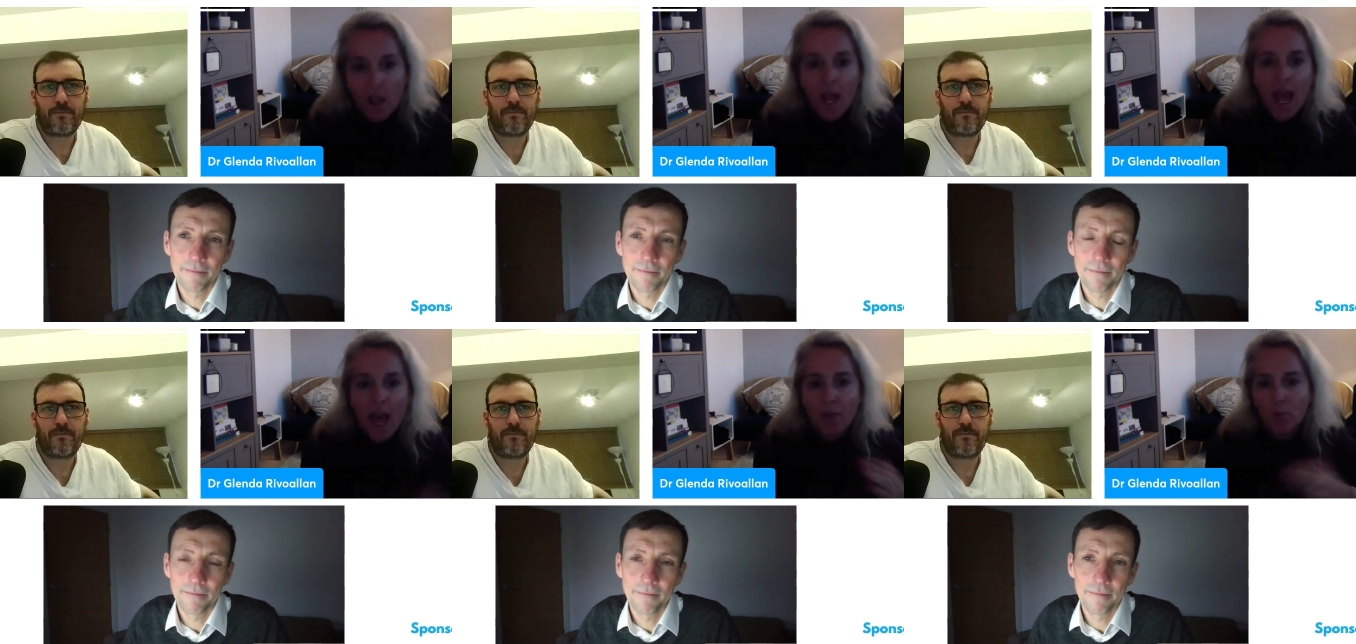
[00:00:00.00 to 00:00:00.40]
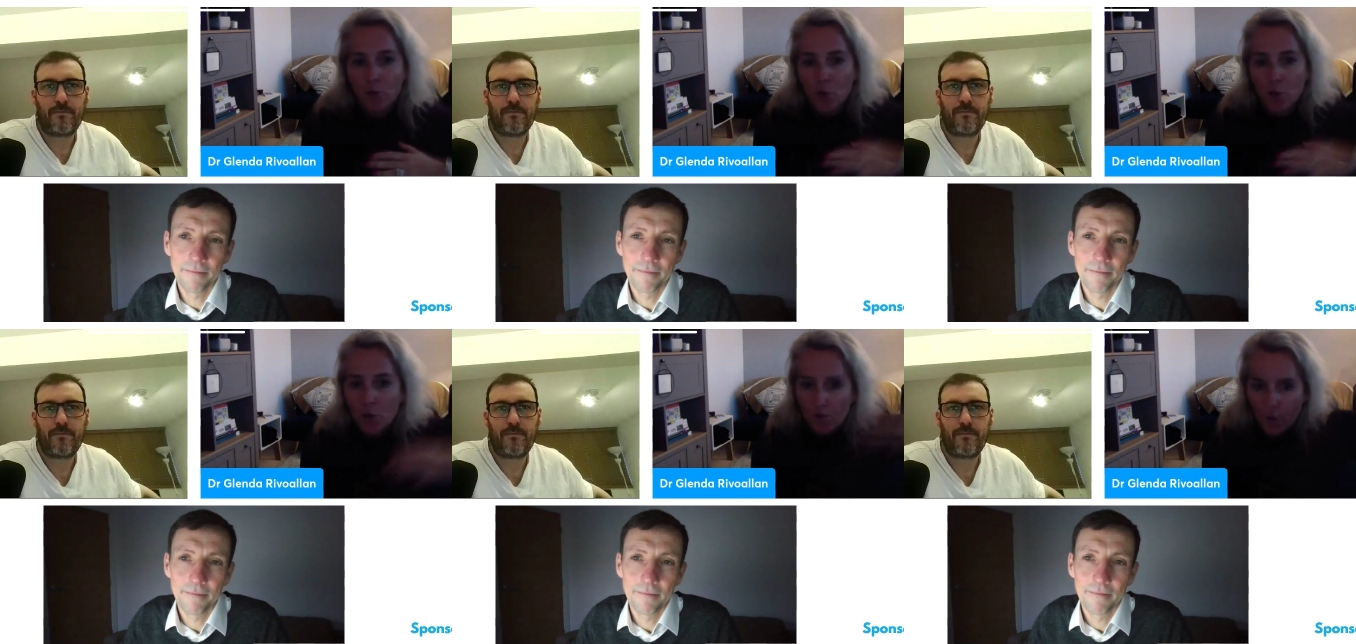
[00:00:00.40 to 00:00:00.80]
Speaker 1: and when
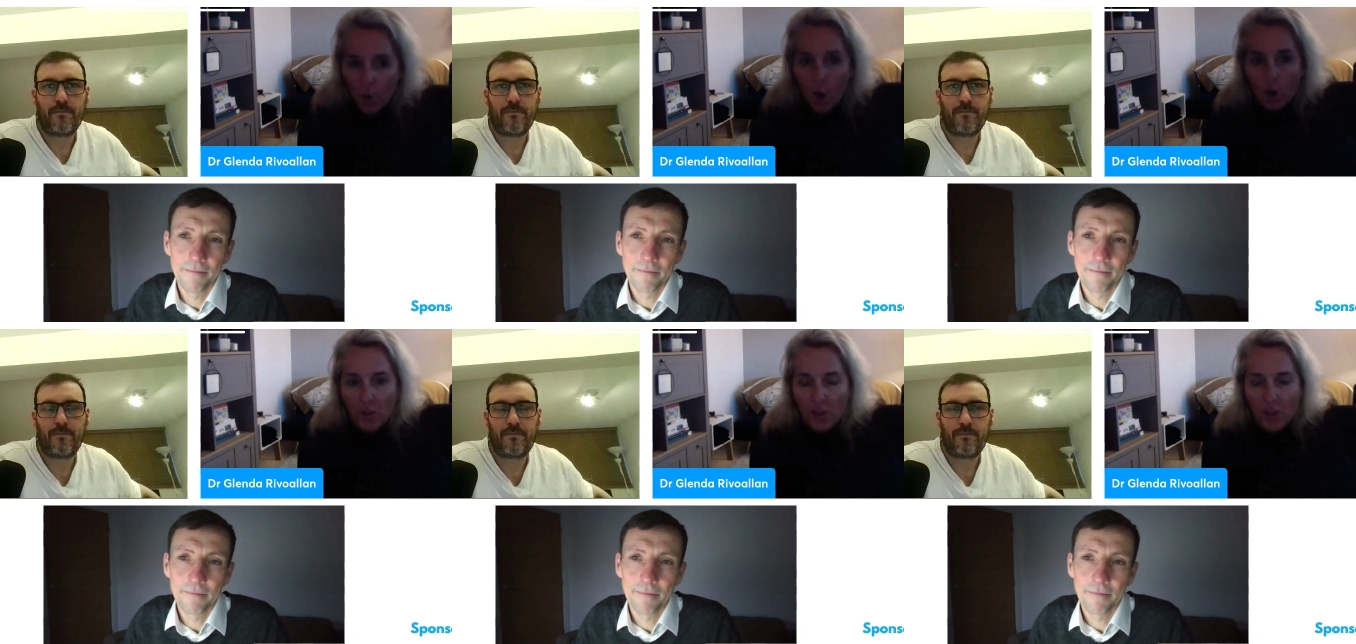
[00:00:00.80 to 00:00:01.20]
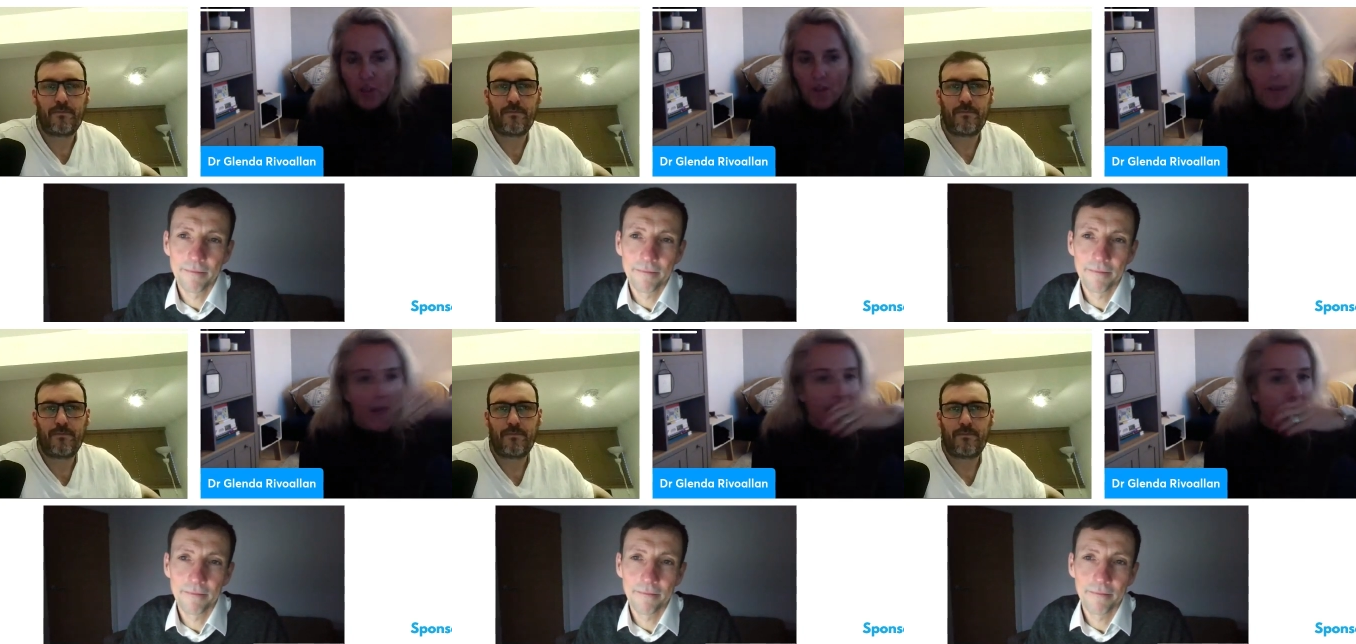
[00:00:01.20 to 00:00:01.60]
you've got
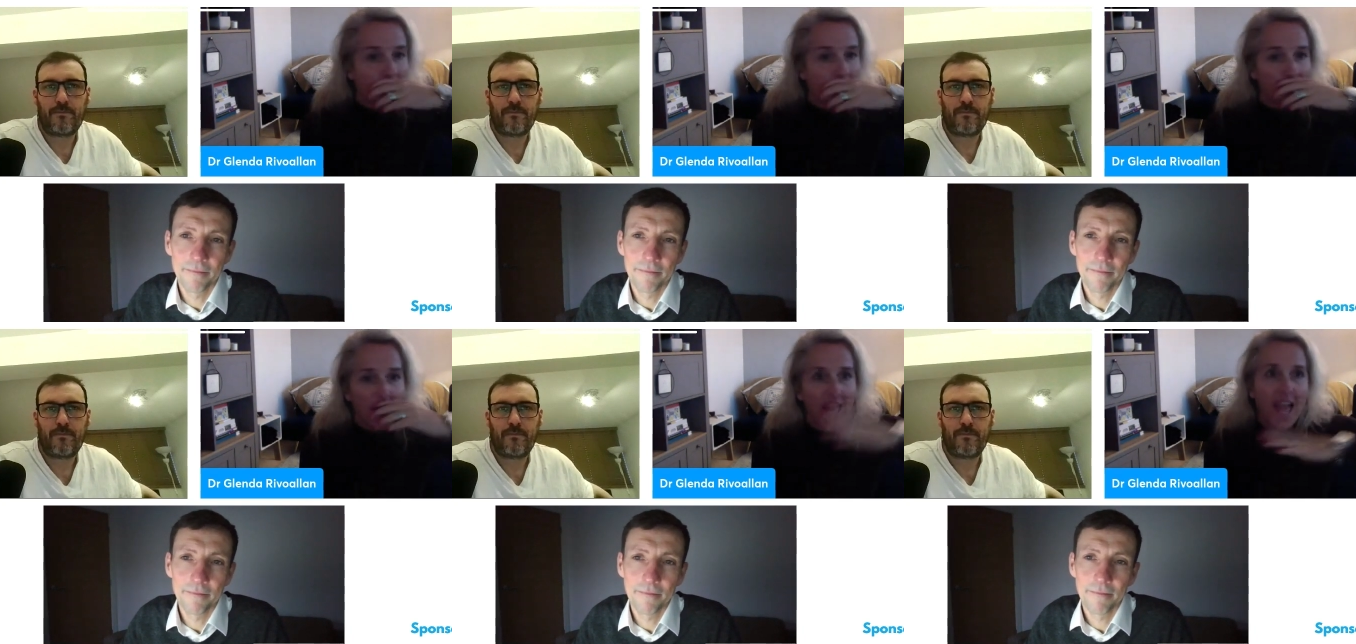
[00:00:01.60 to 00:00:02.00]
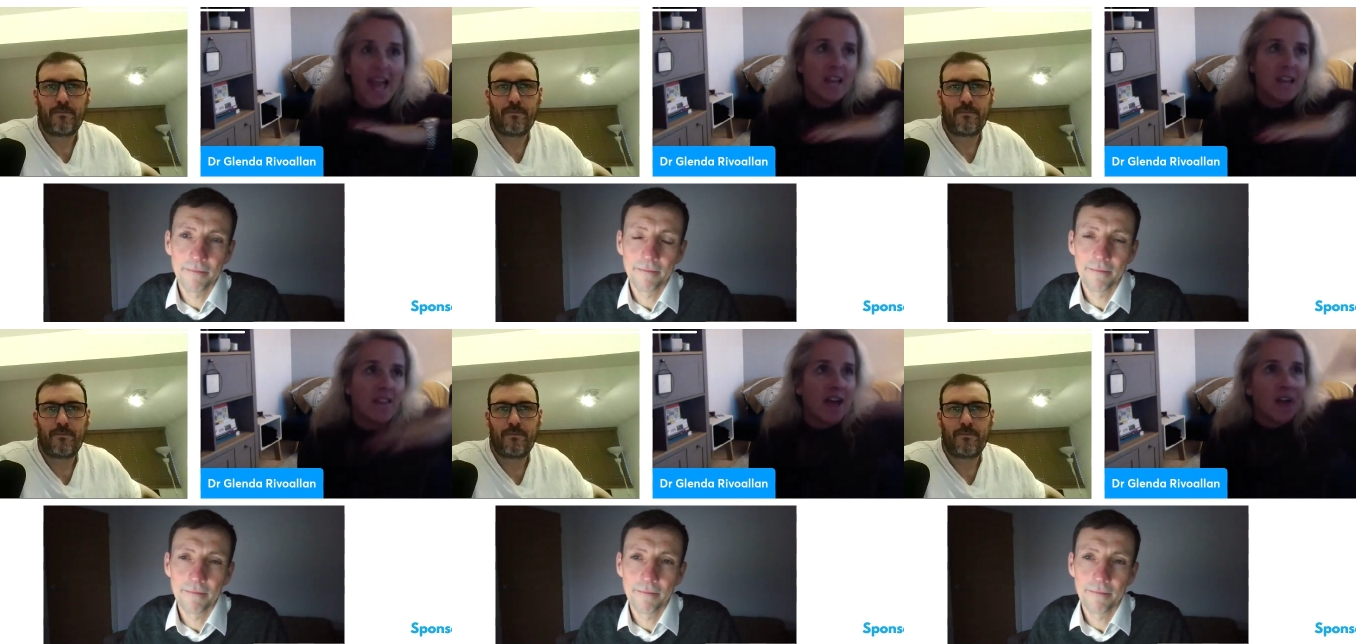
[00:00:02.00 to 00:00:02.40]
these guys
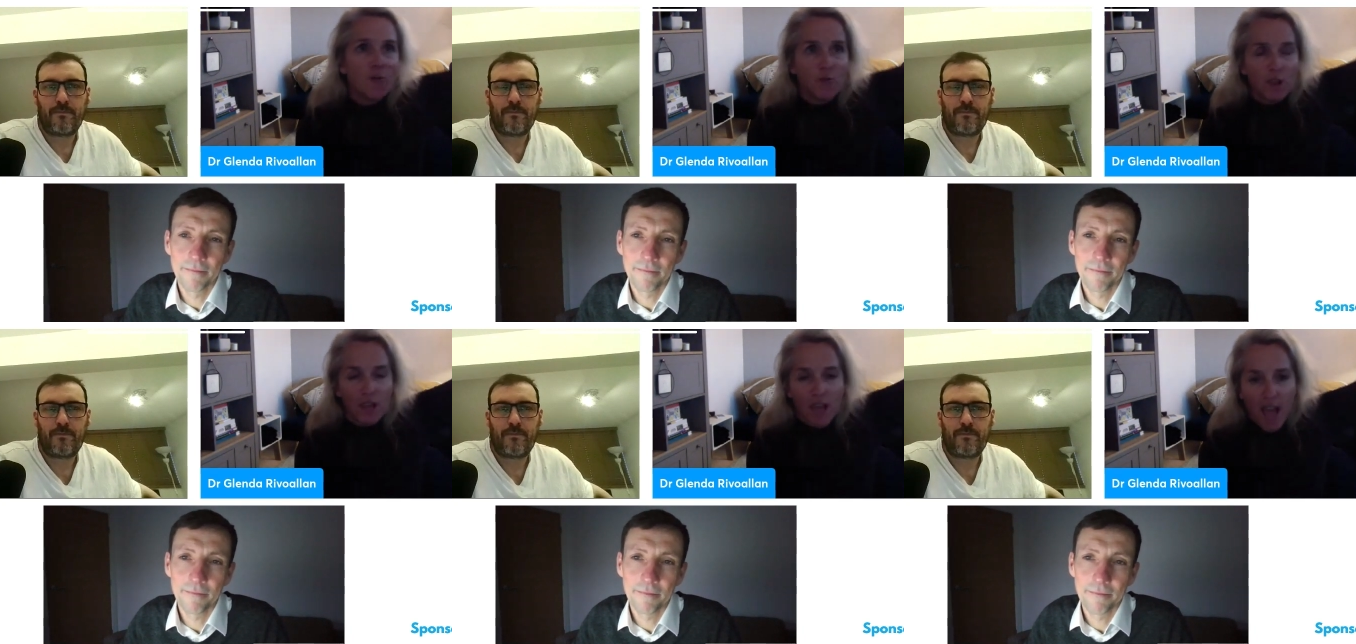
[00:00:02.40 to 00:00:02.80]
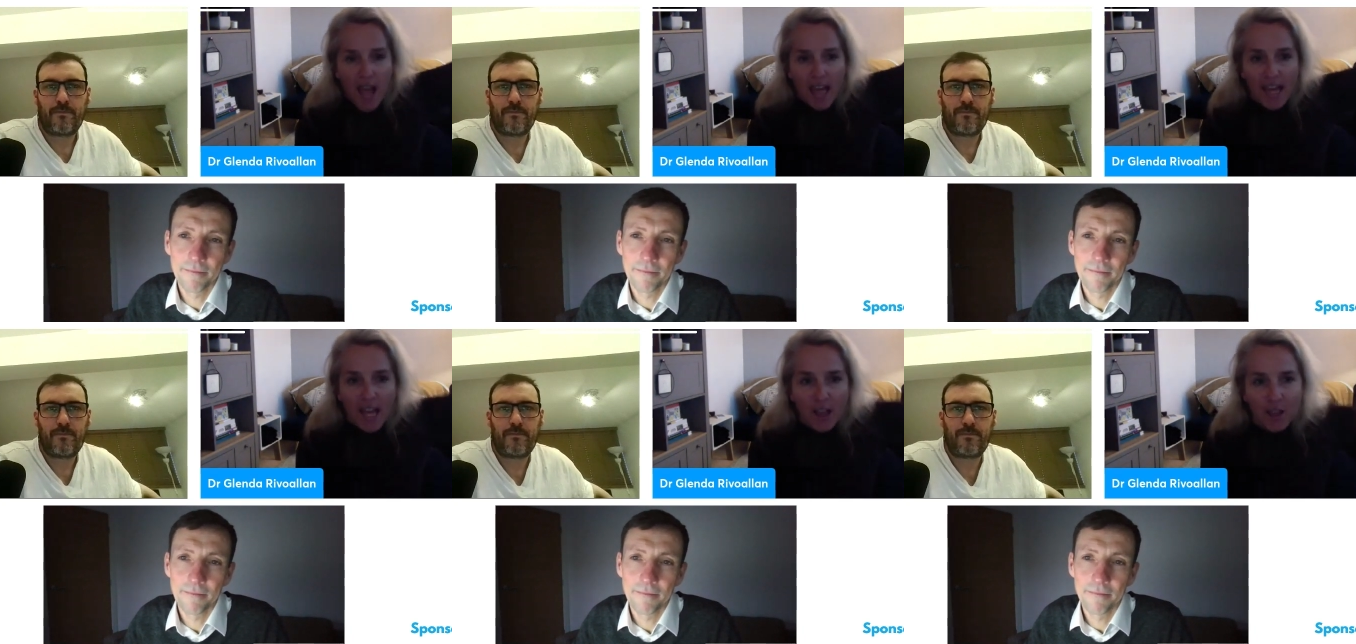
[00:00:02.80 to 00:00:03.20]
into that really
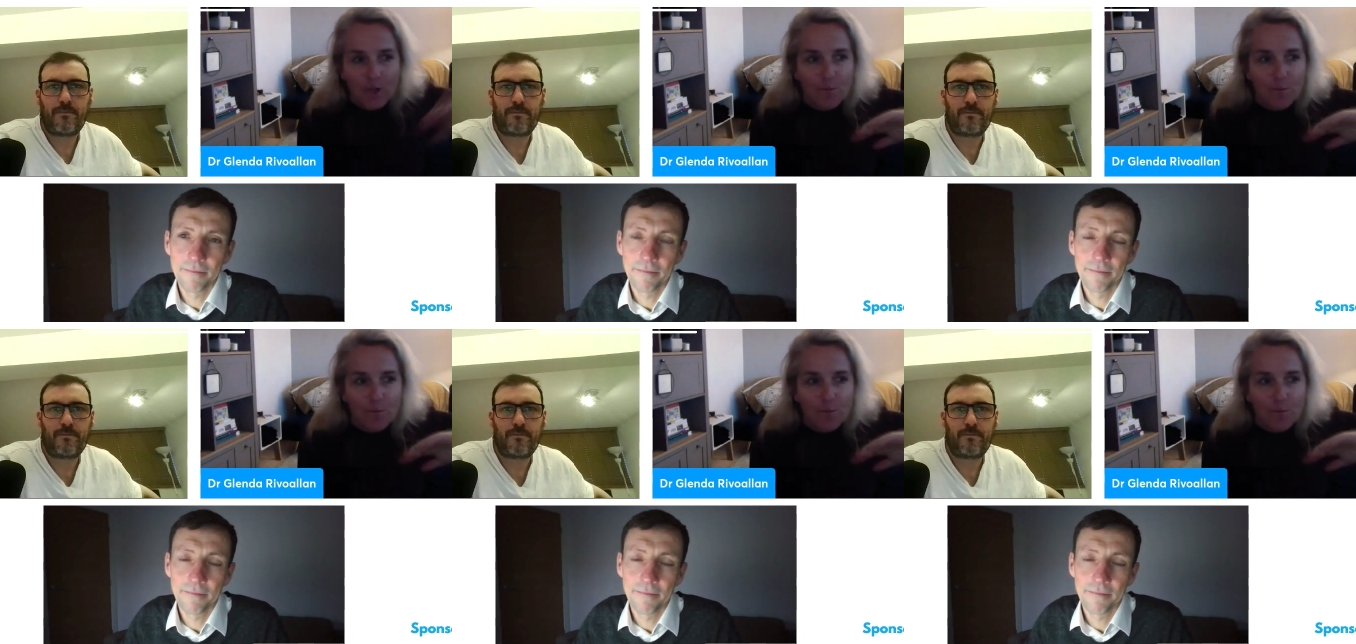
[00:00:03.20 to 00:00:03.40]
high end of